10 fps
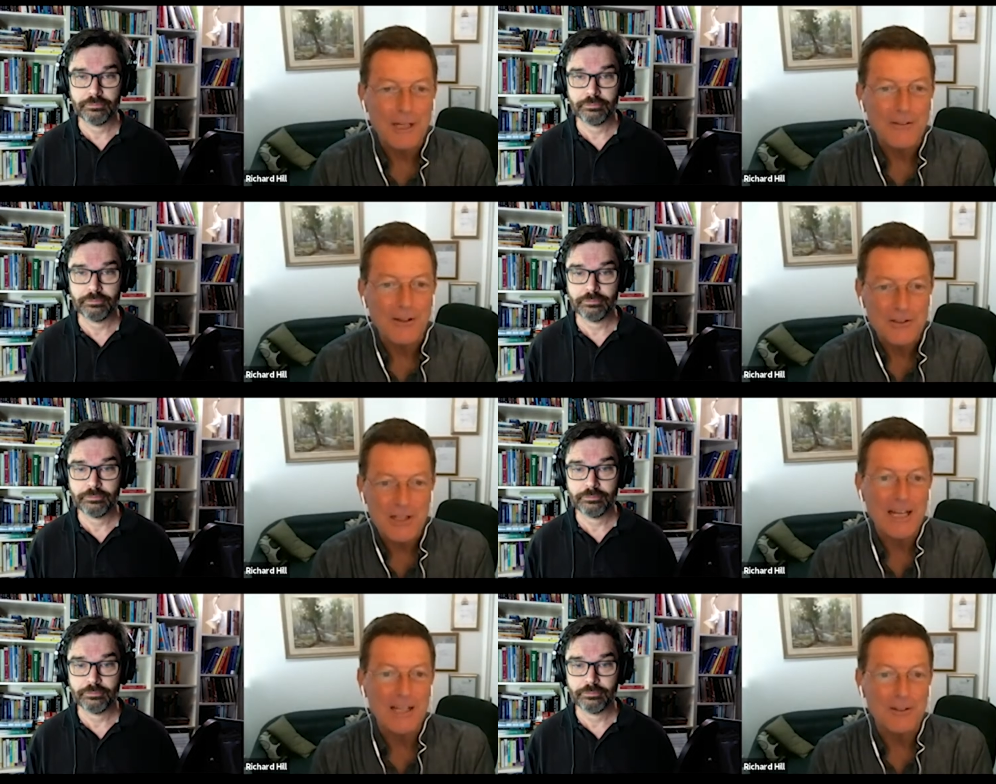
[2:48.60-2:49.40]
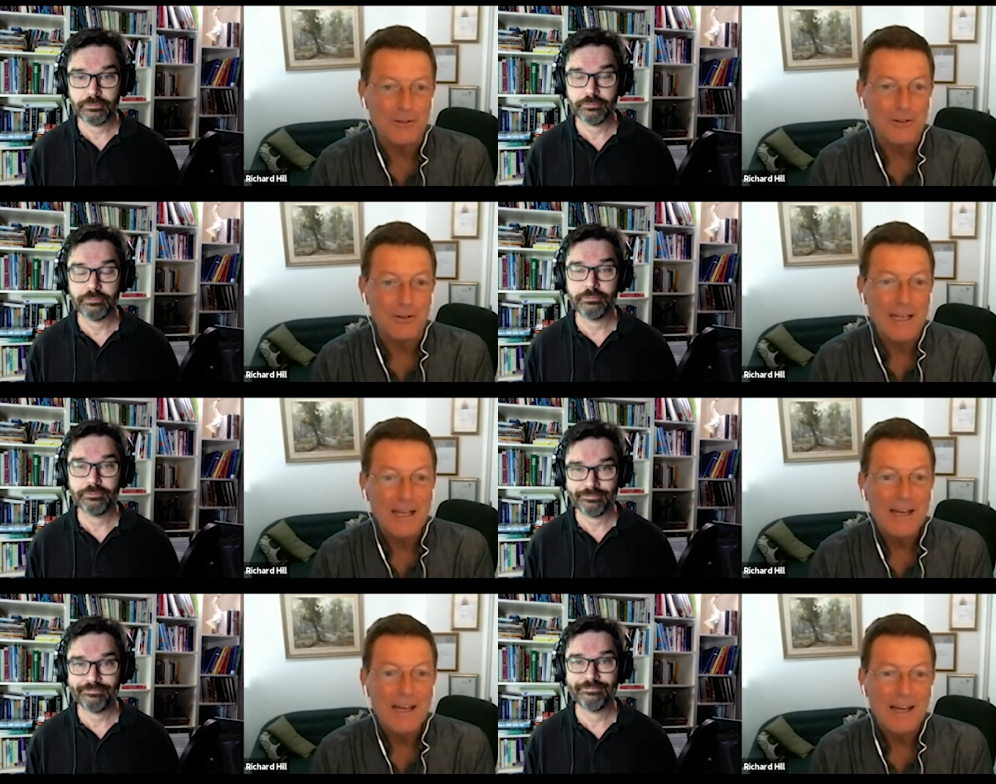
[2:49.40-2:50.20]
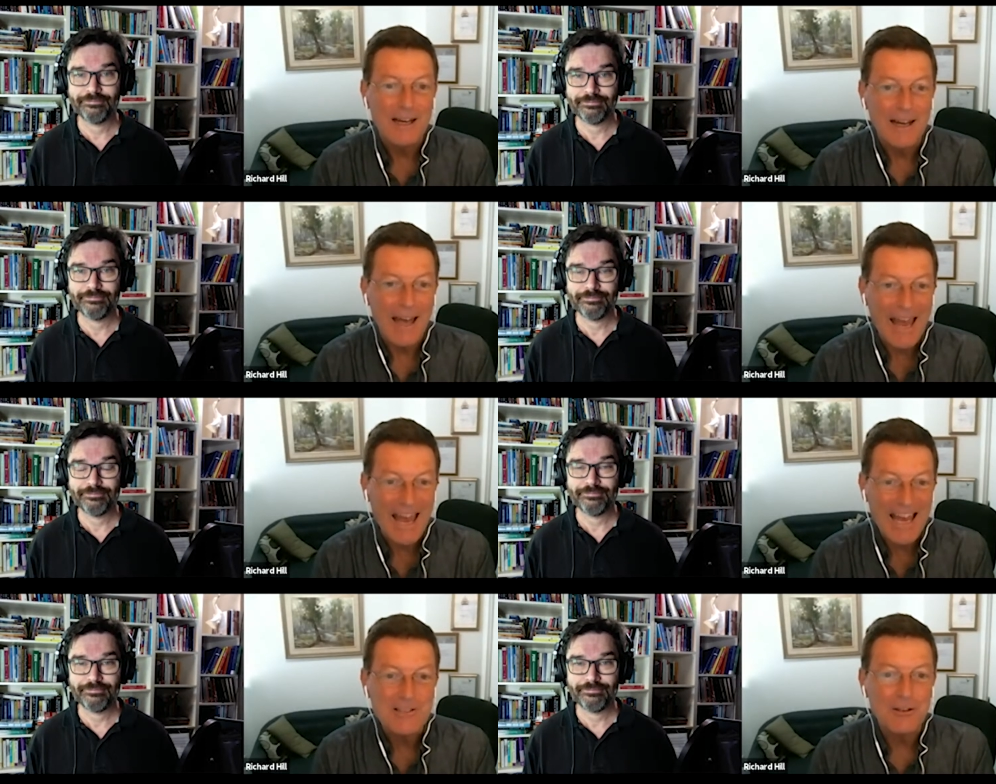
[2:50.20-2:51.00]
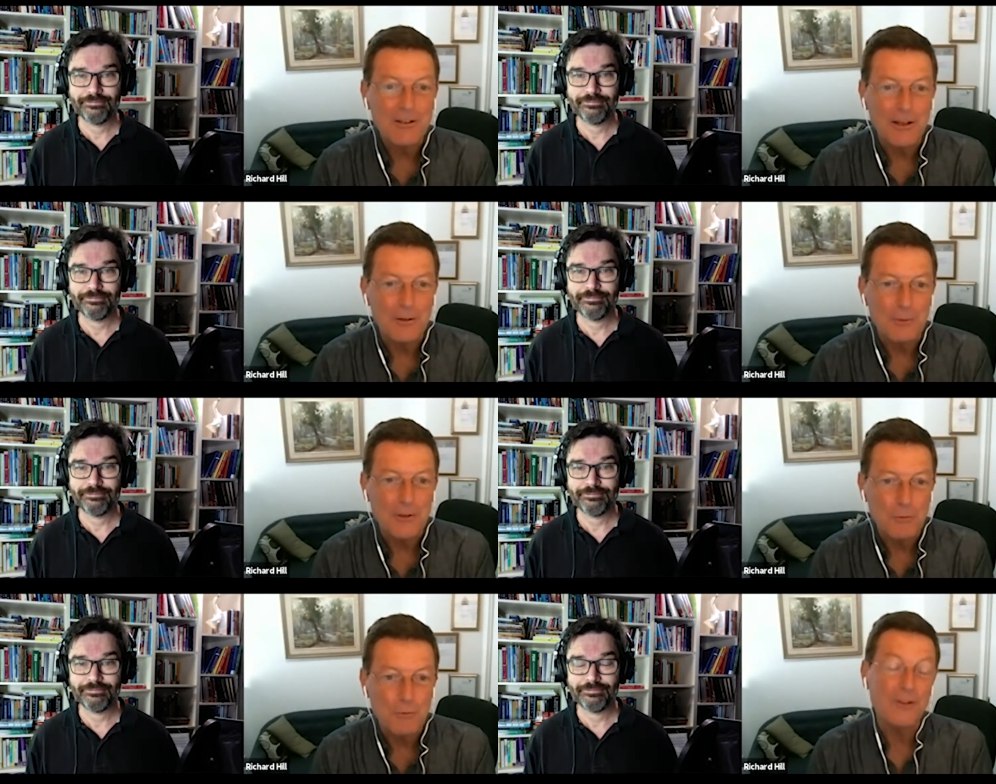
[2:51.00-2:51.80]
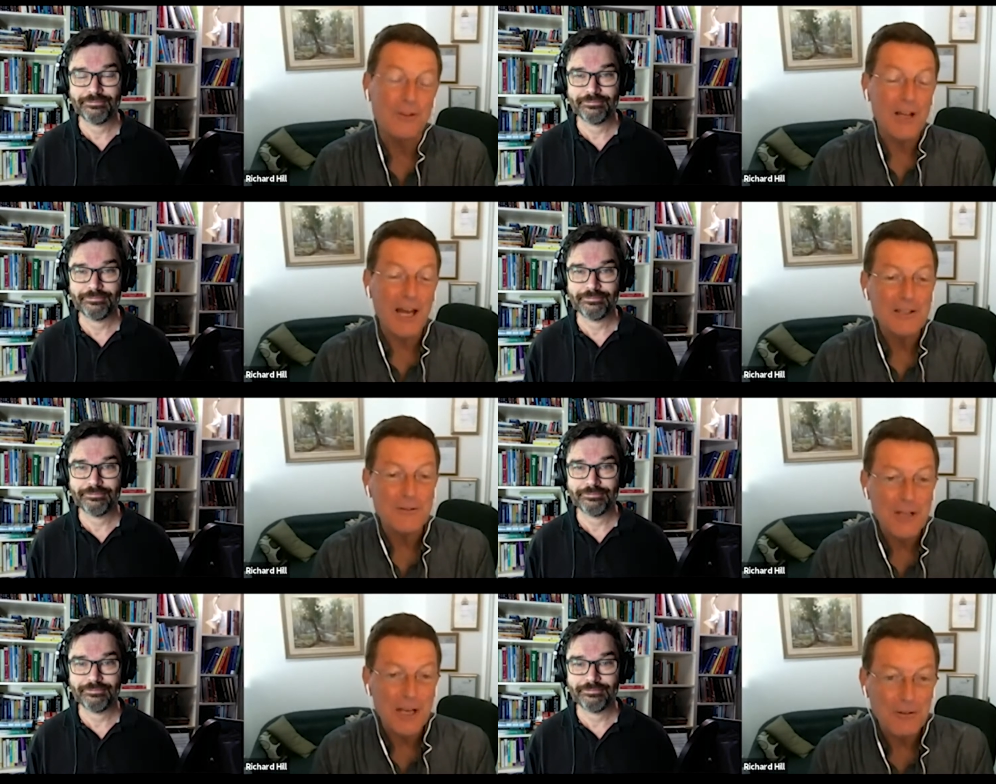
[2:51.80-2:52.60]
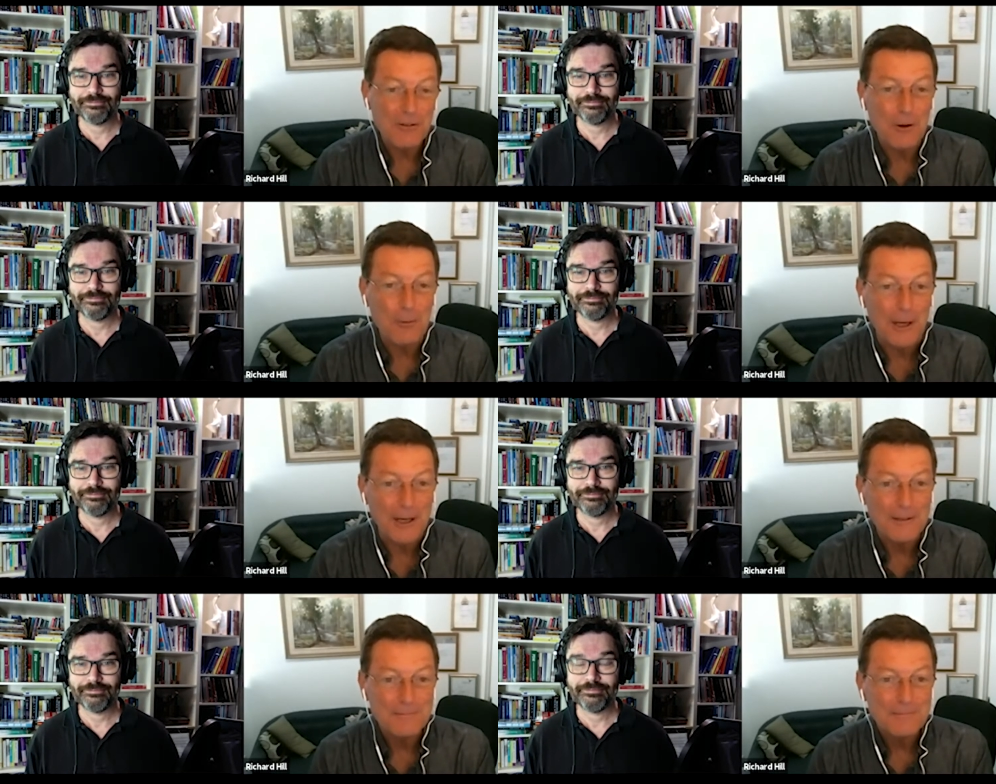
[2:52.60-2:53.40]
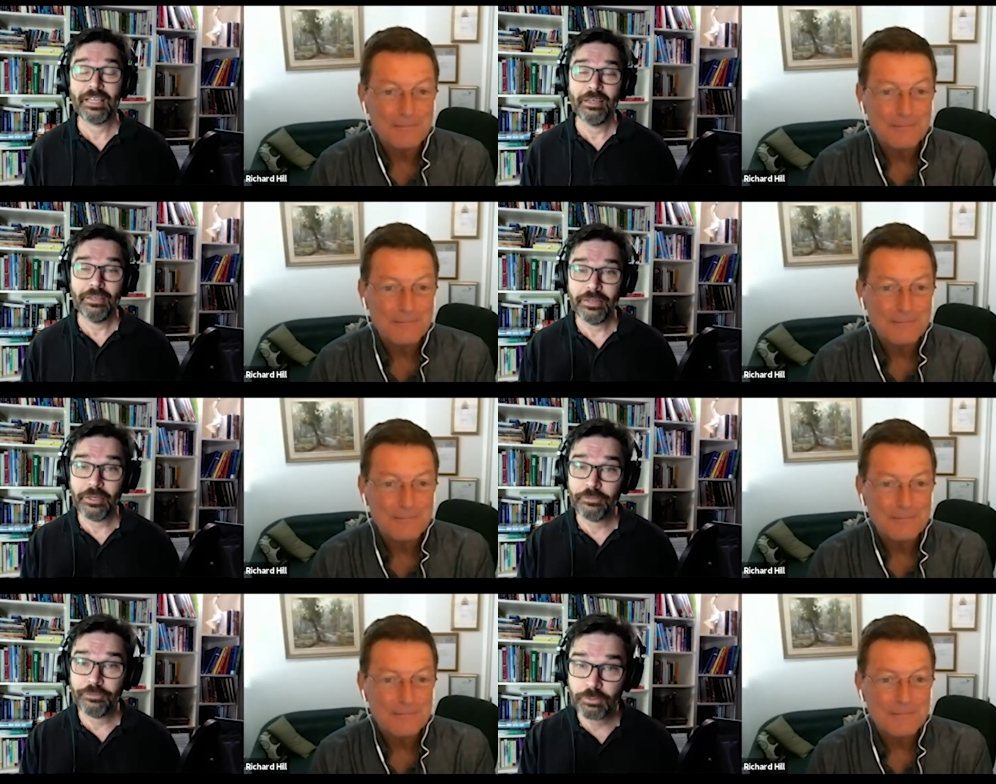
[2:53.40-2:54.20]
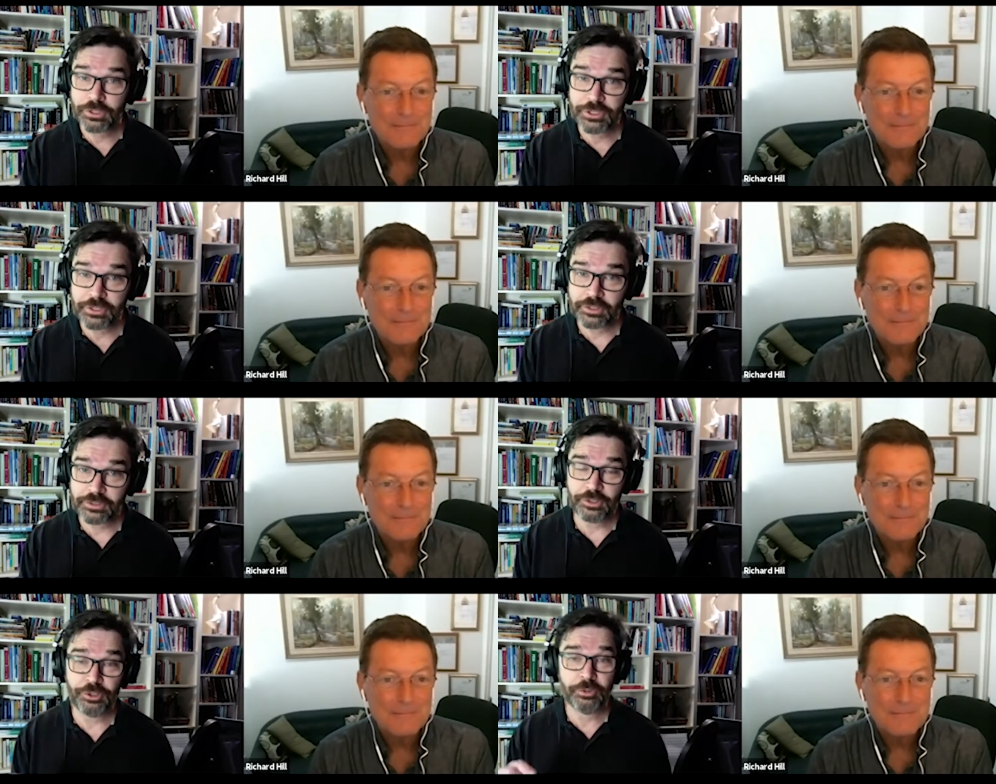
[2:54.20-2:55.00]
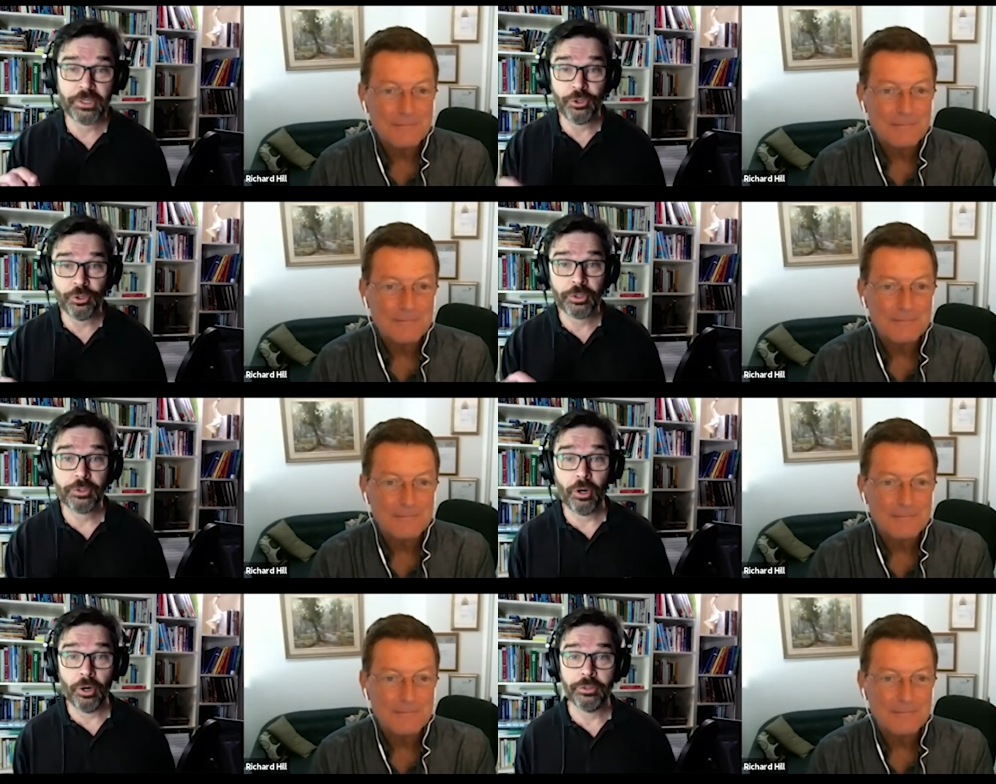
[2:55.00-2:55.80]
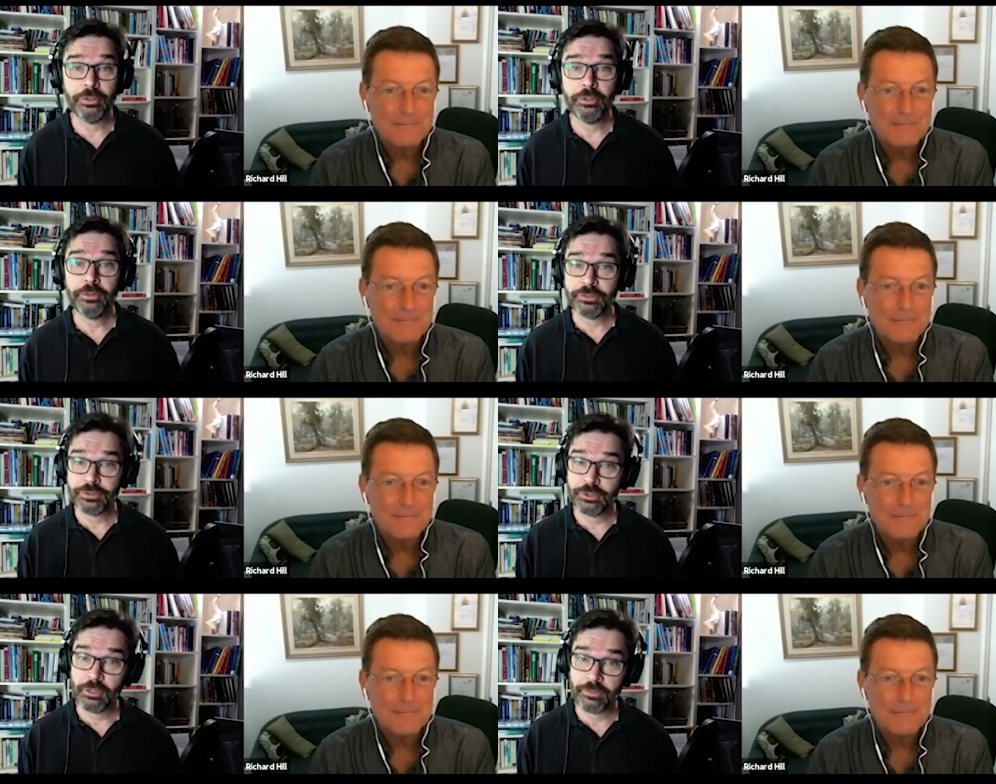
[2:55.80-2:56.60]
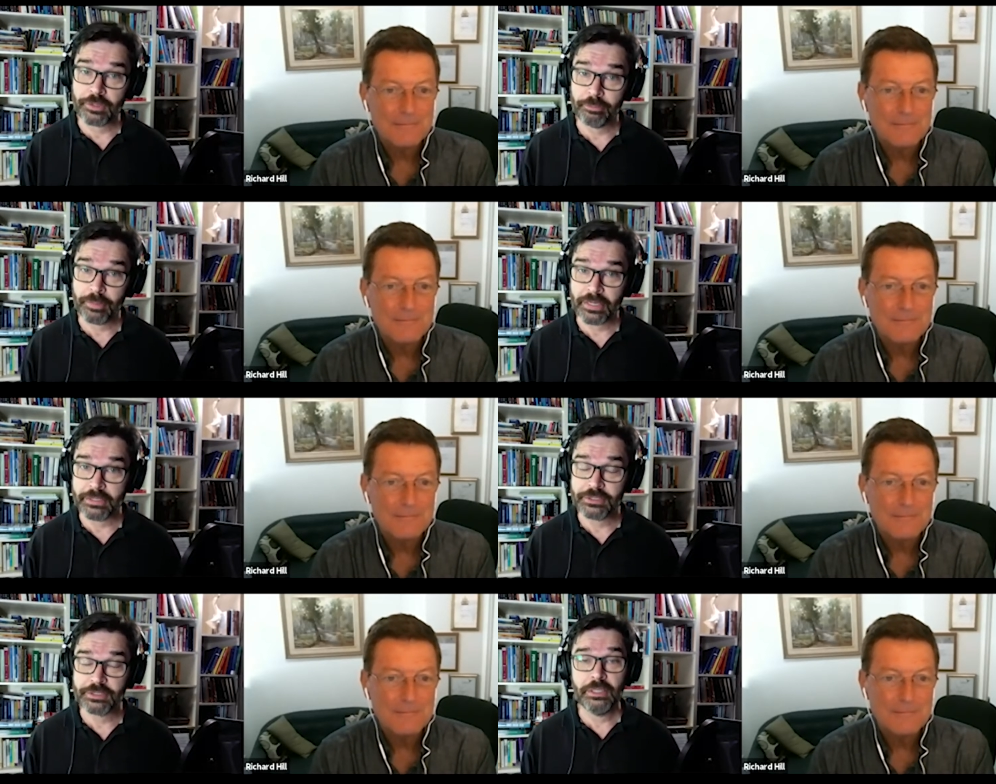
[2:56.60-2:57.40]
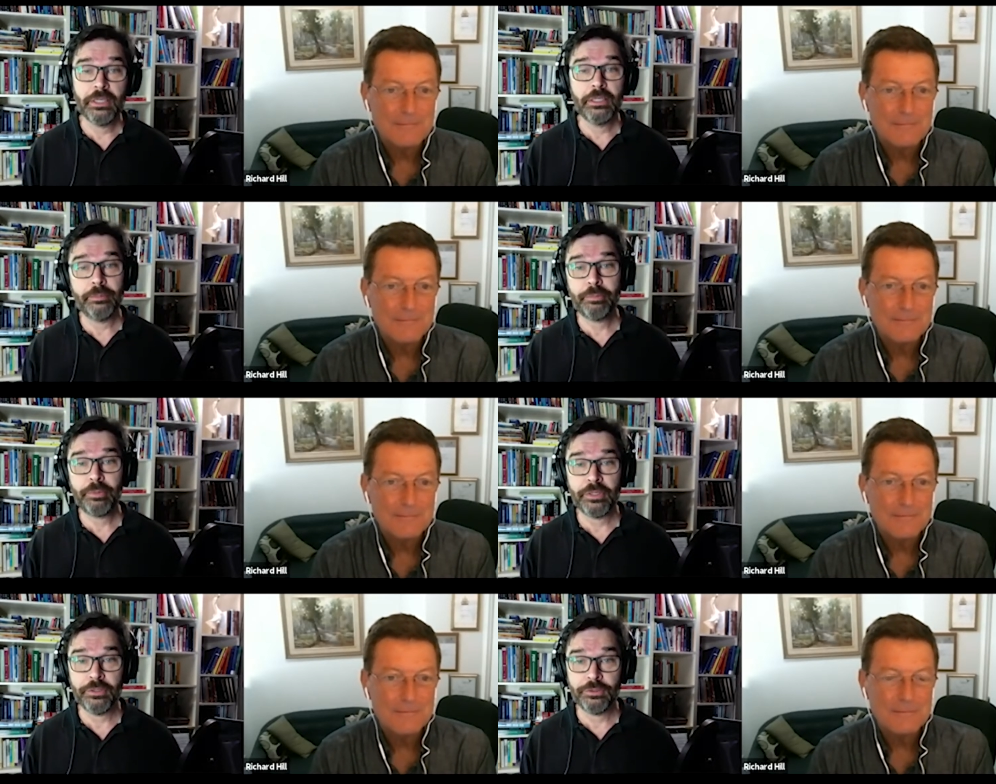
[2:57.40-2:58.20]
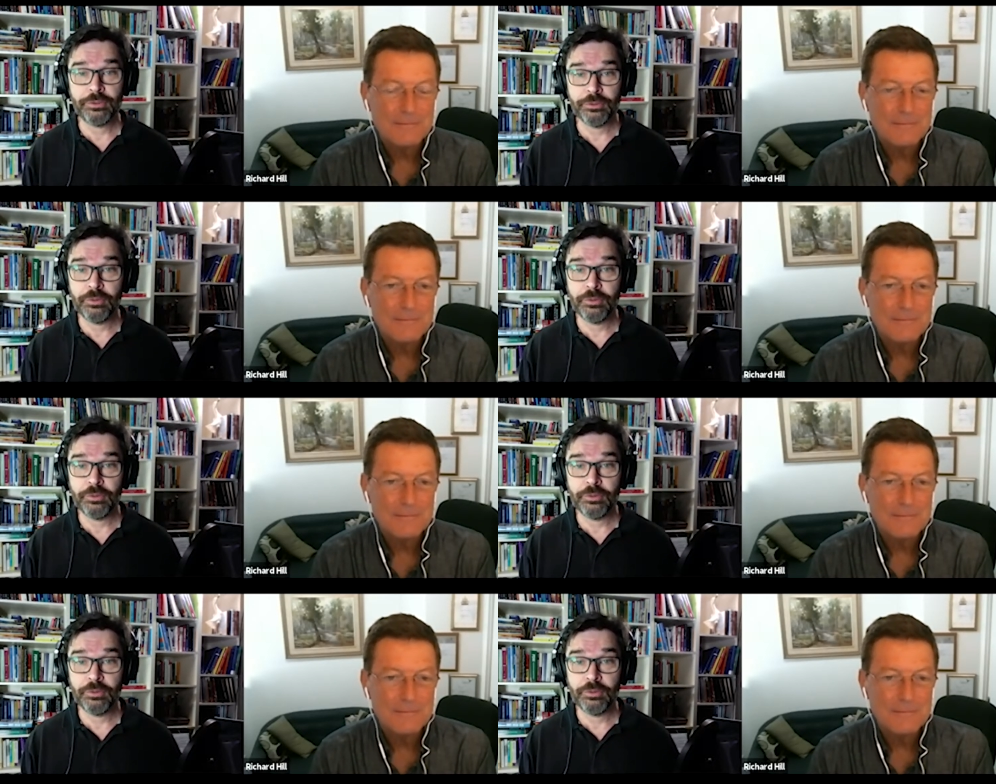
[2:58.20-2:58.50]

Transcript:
Speaker 1: and the study you're doing uh, as a therapist with the science of psychotherapy.
Speaker 2: Now, if you're watching this and you are not on the certificate page, let me point you to